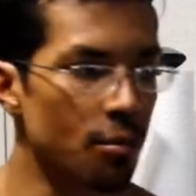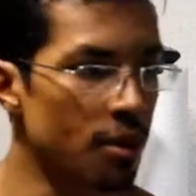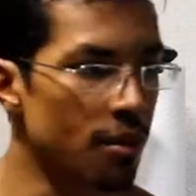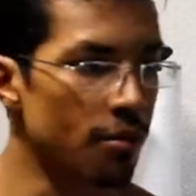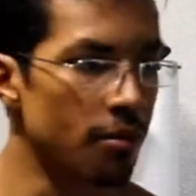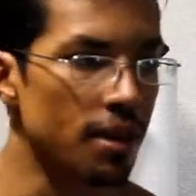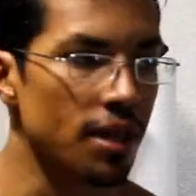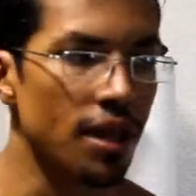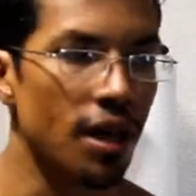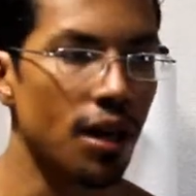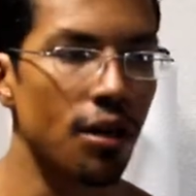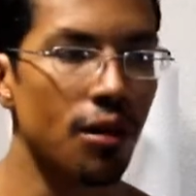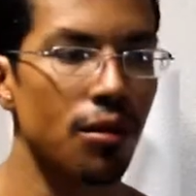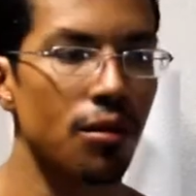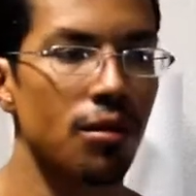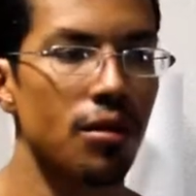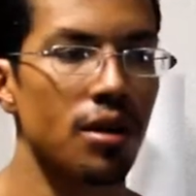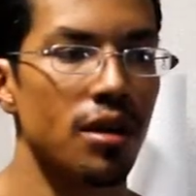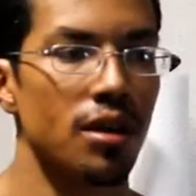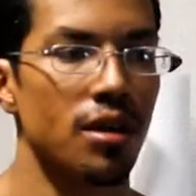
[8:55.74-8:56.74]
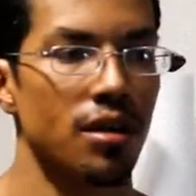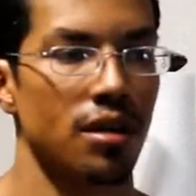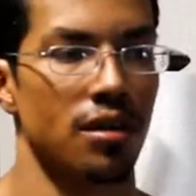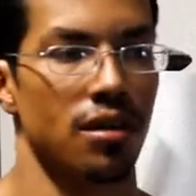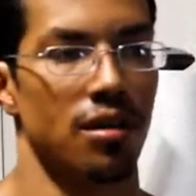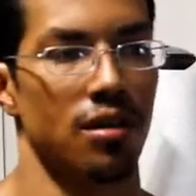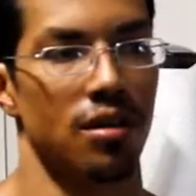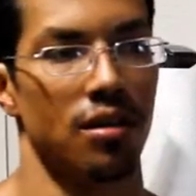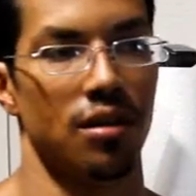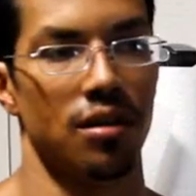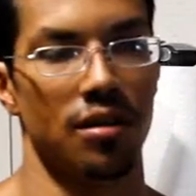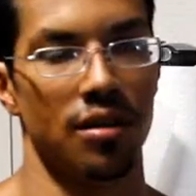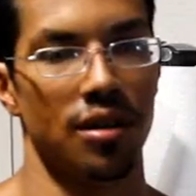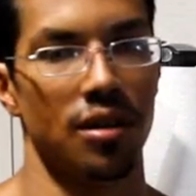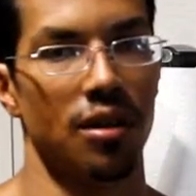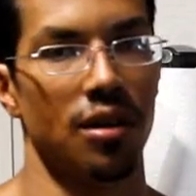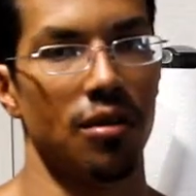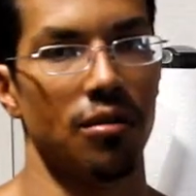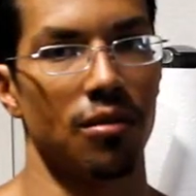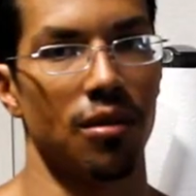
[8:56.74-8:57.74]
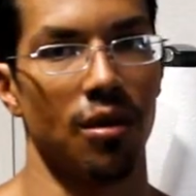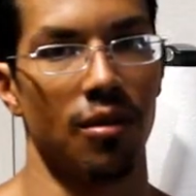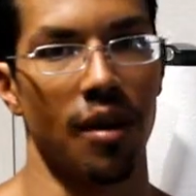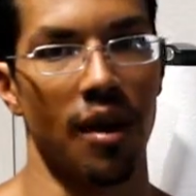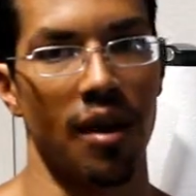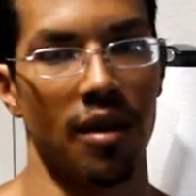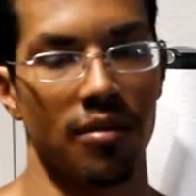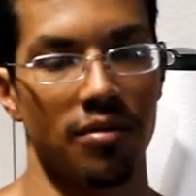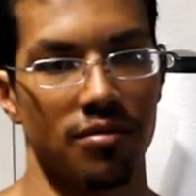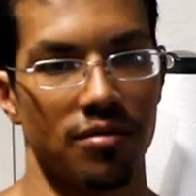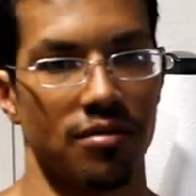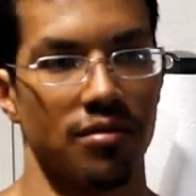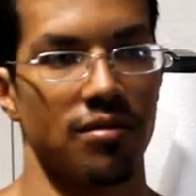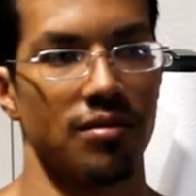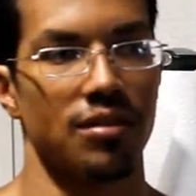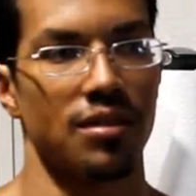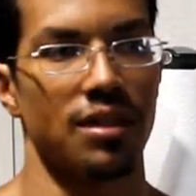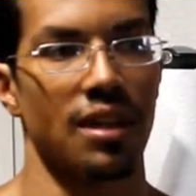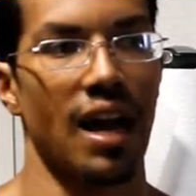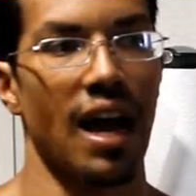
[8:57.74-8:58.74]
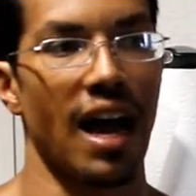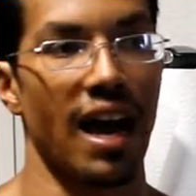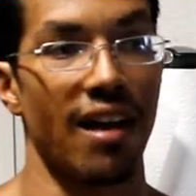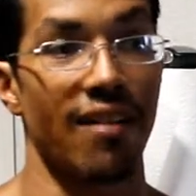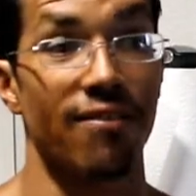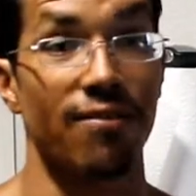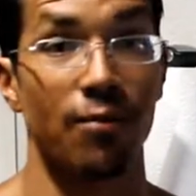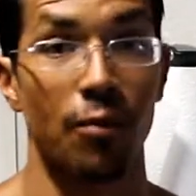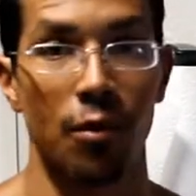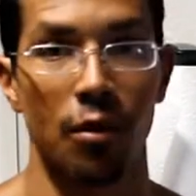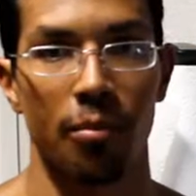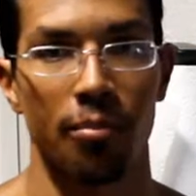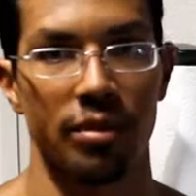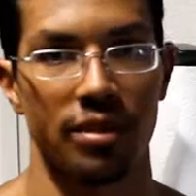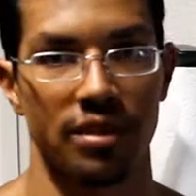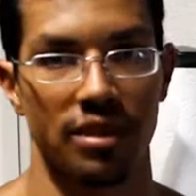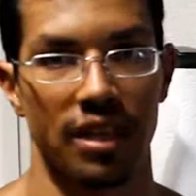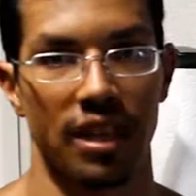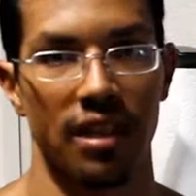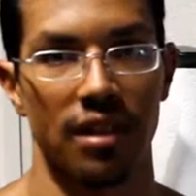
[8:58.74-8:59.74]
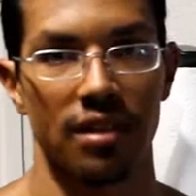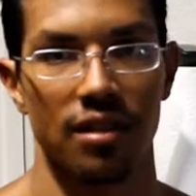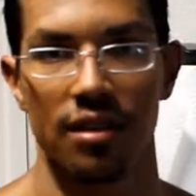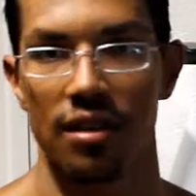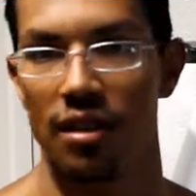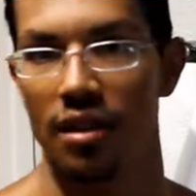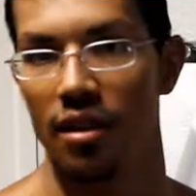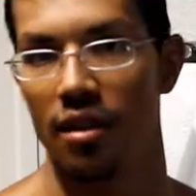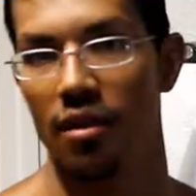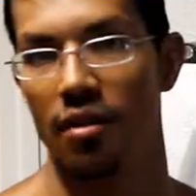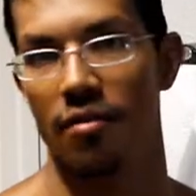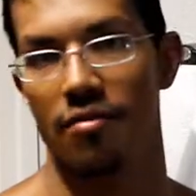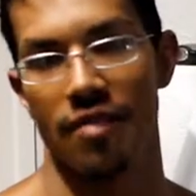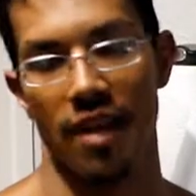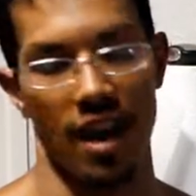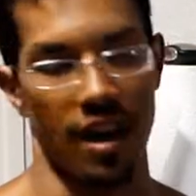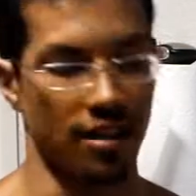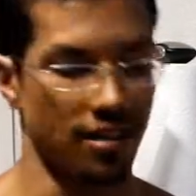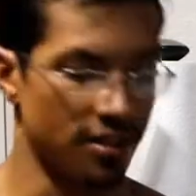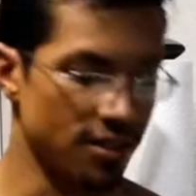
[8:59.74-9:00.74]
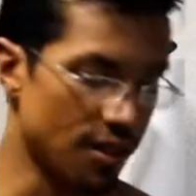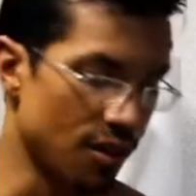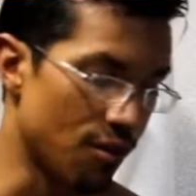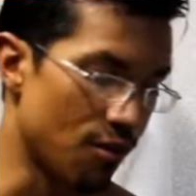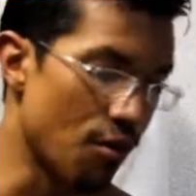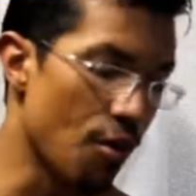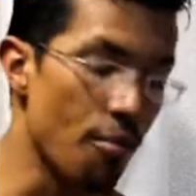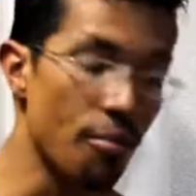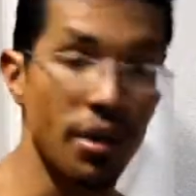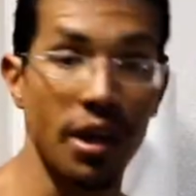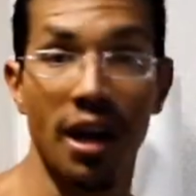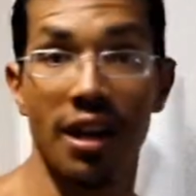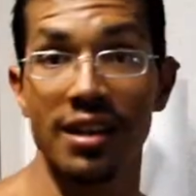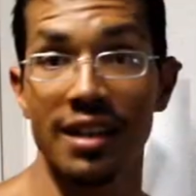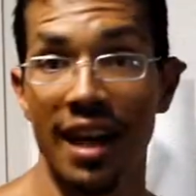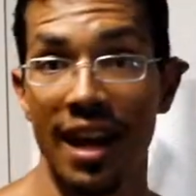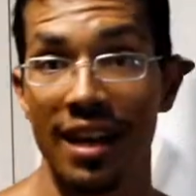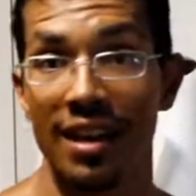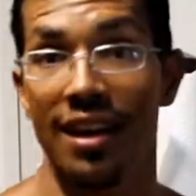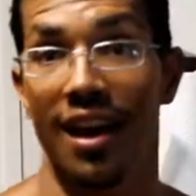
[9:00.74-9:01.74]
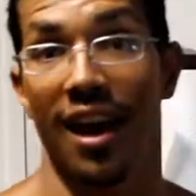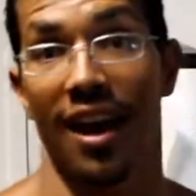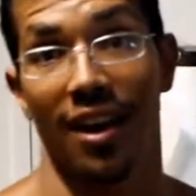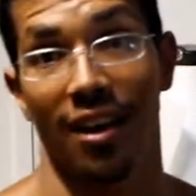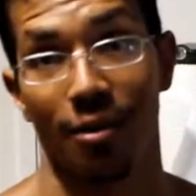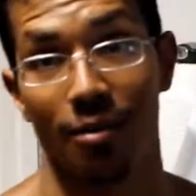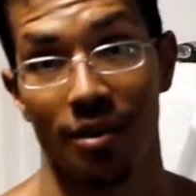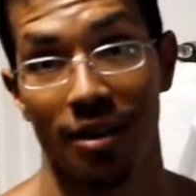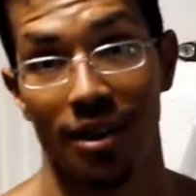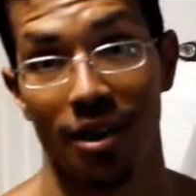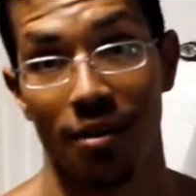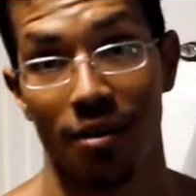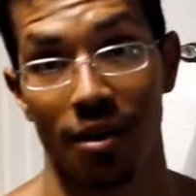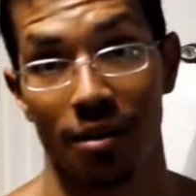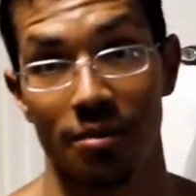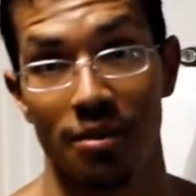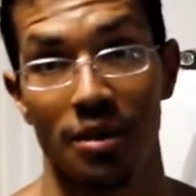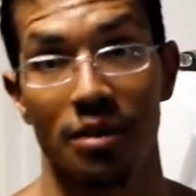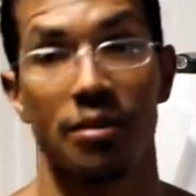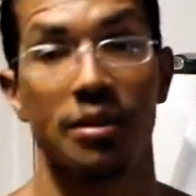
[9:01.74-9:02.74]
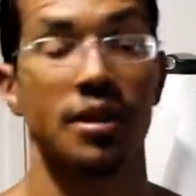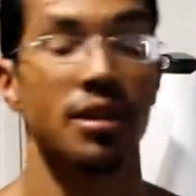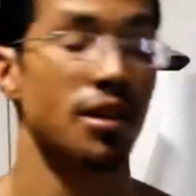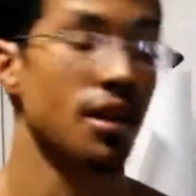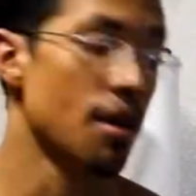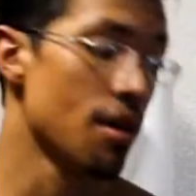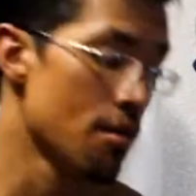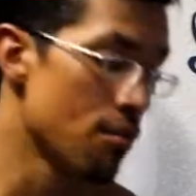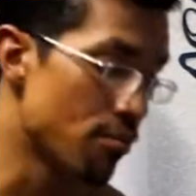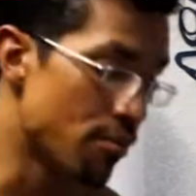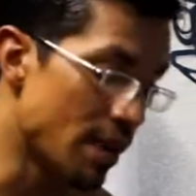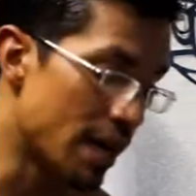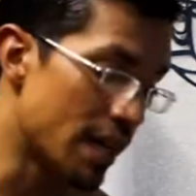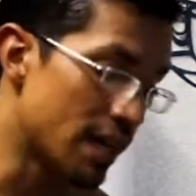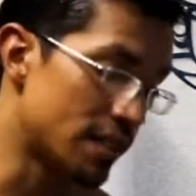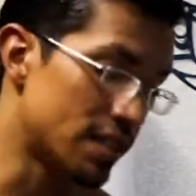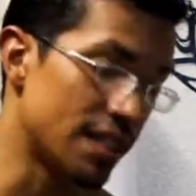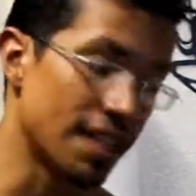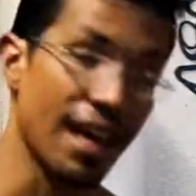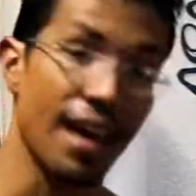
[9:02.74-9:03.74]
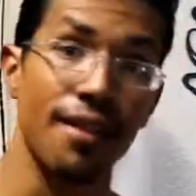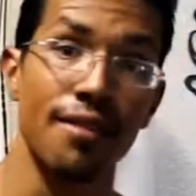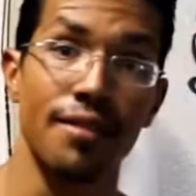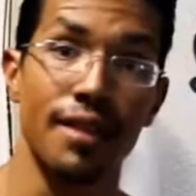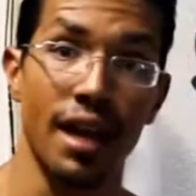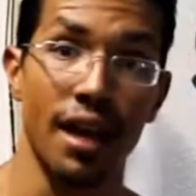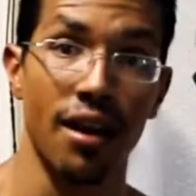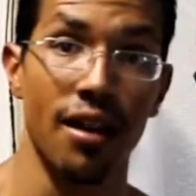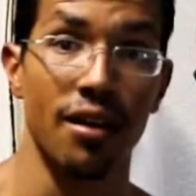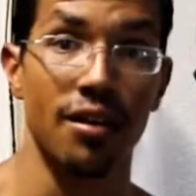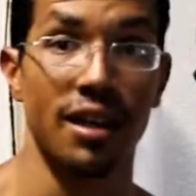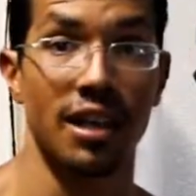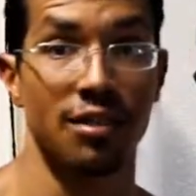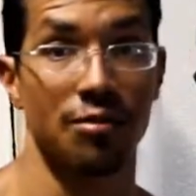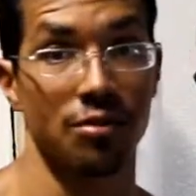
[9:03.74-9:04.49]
below around high 4% fat. So beyond that, I don't really know what I'm doing, but to get there, that's